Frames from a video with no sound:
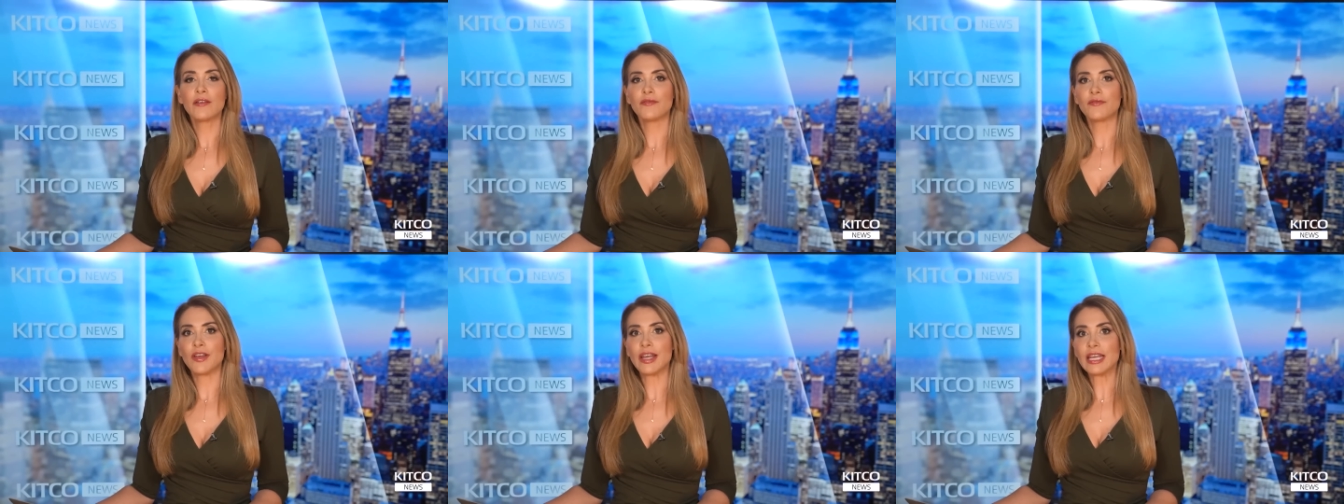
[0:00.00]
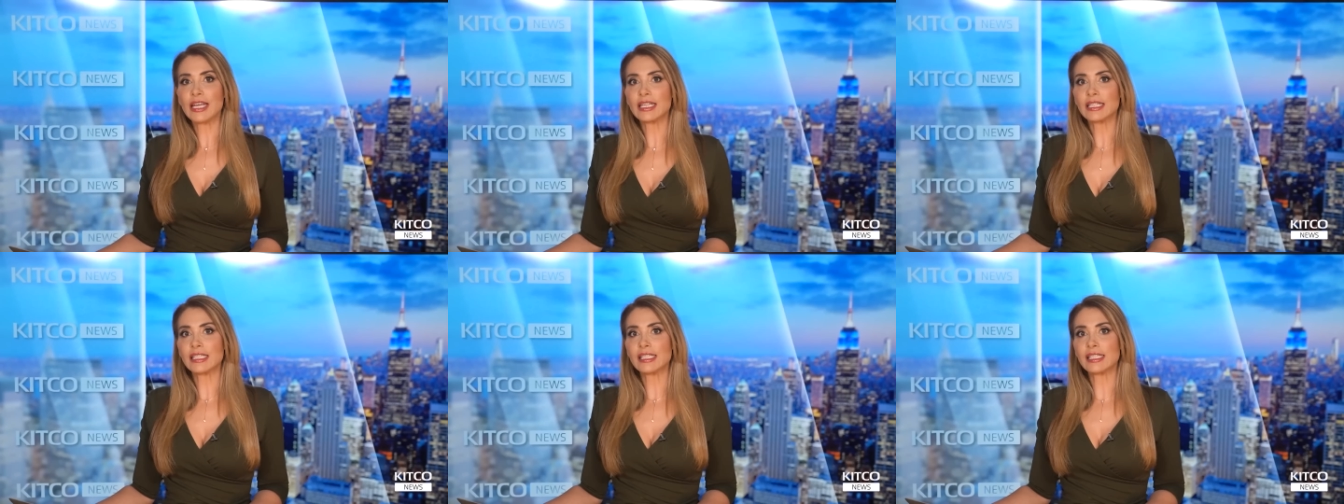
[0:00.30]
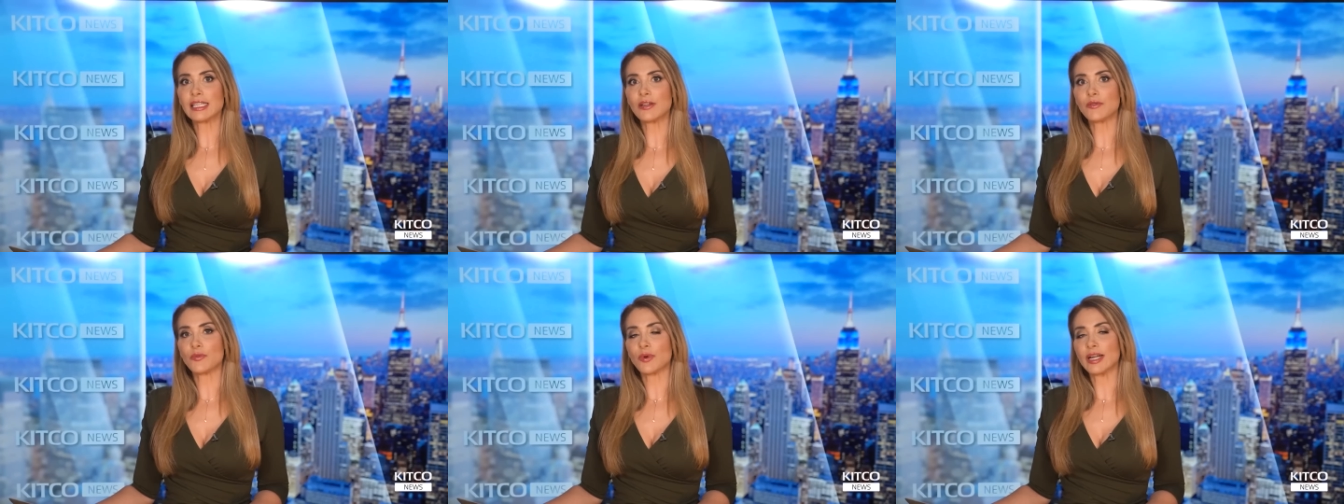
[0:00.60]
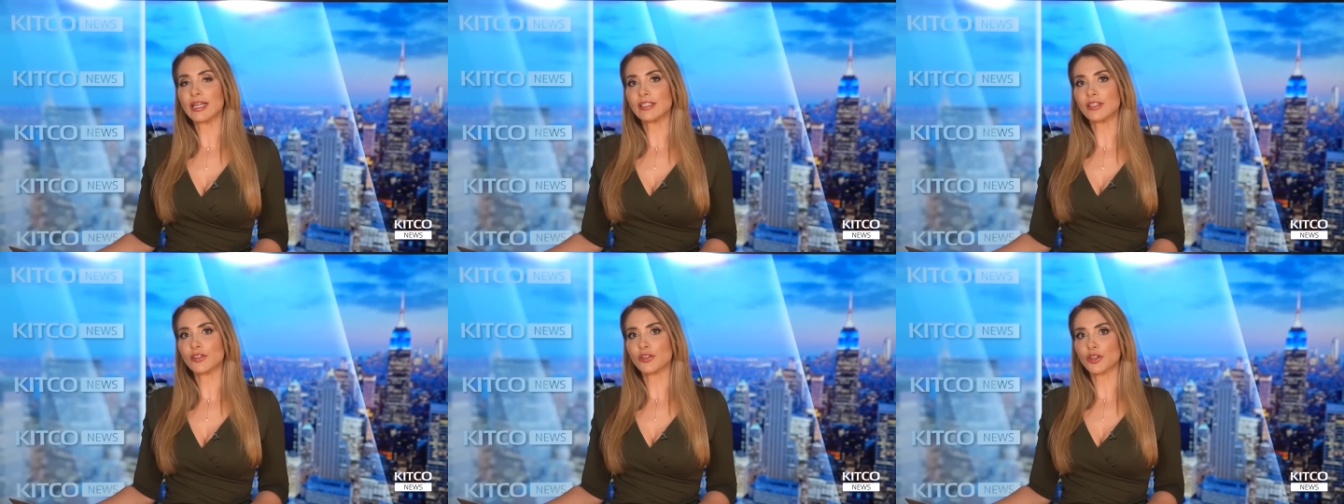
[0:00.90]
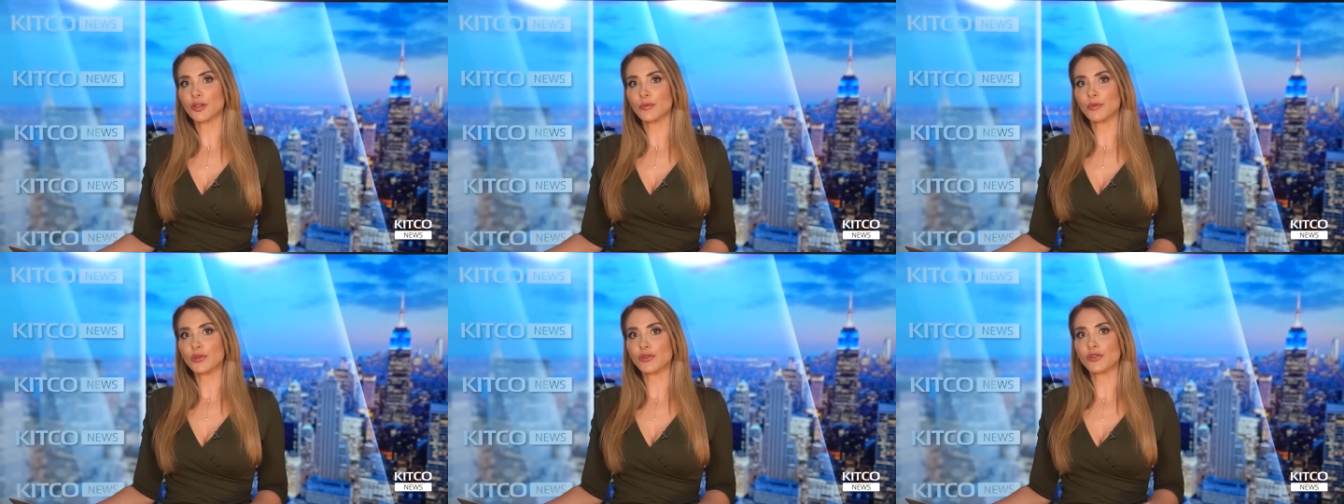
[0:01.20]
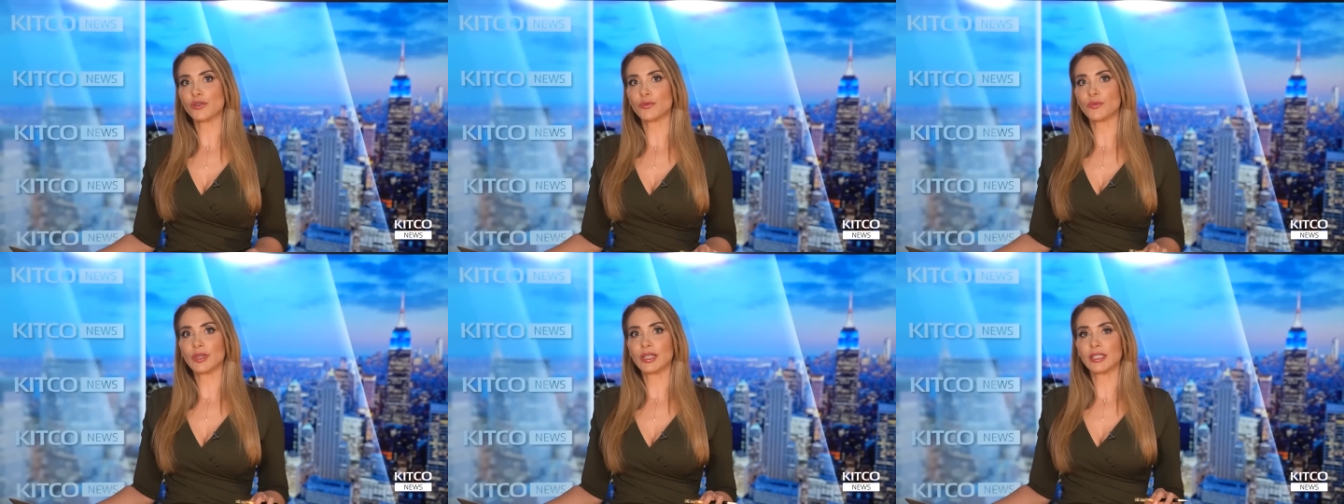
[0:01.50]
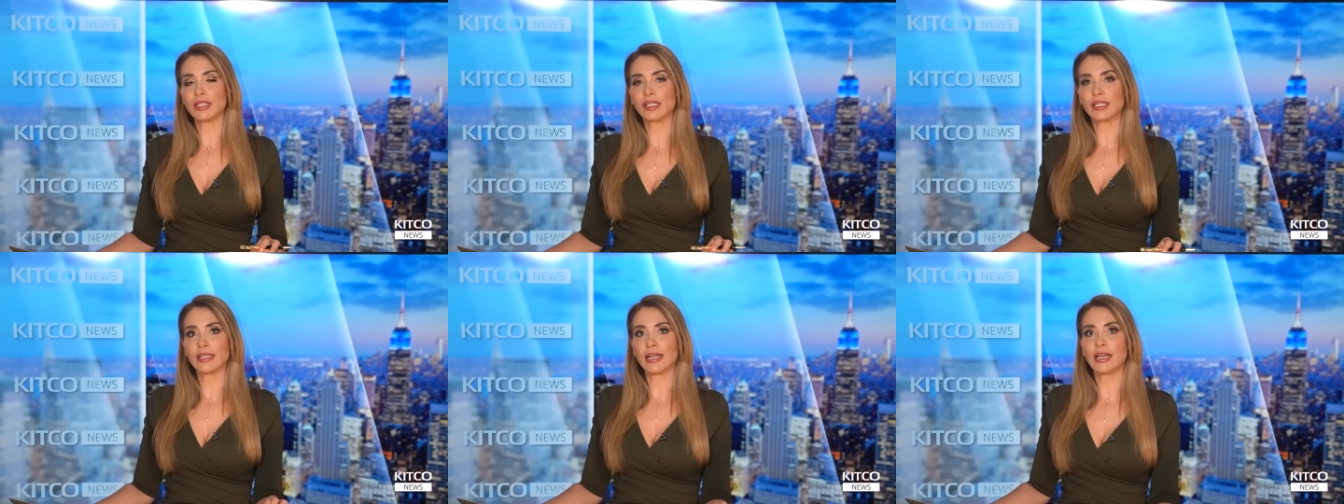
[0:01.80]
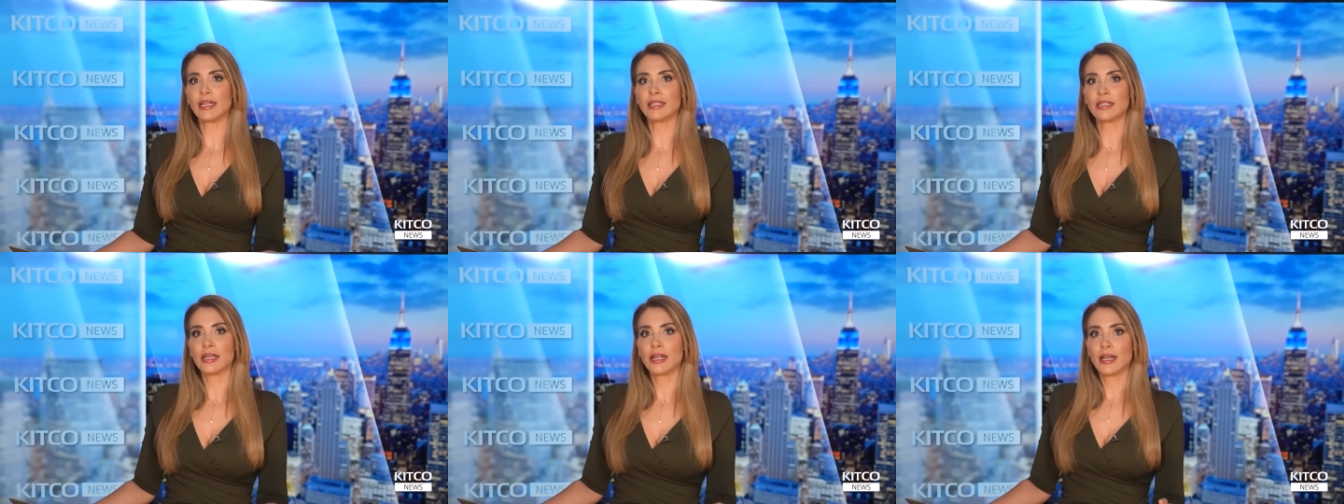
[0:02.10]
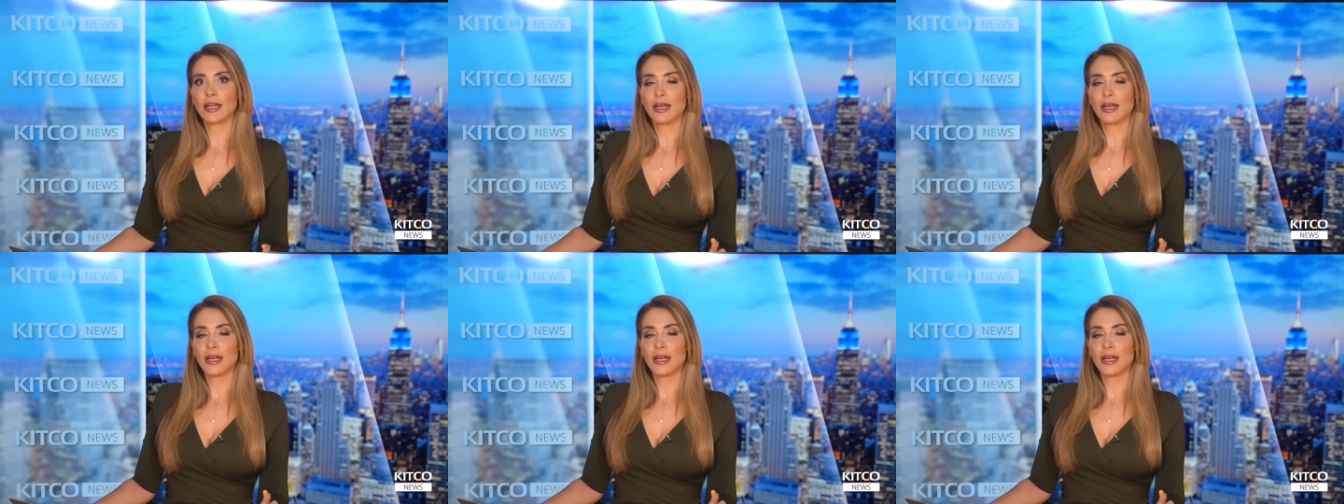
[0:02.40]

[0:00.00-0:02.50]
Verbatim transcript: Vacancy rates in commercial real estate